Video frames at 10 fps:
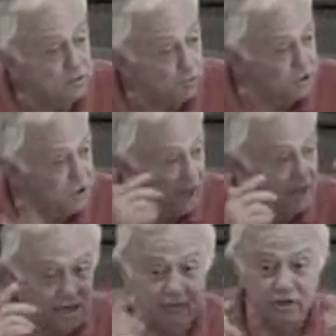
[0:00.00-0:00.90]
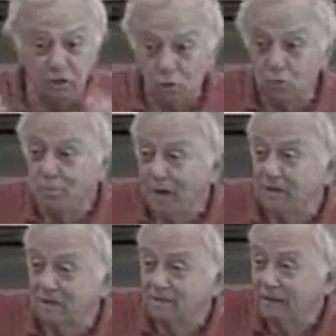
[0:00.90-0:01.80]
which I never knew by
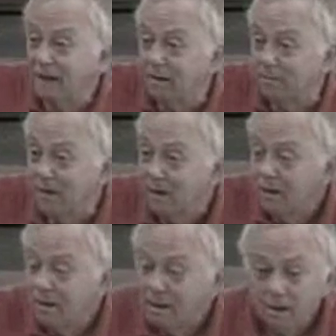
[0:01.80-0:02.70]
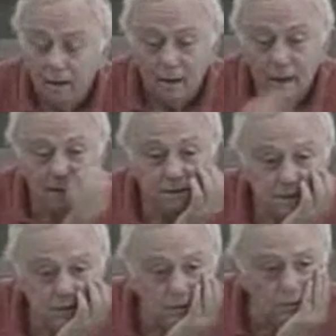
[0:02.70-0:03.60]
that time. I
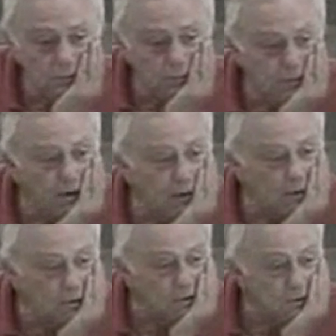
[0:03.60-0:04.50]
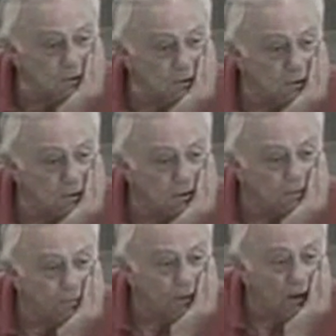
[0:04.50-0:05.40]
said, oh my God,
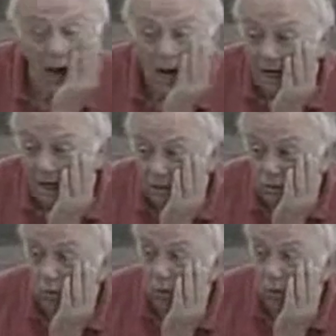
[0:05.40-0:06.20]
I had to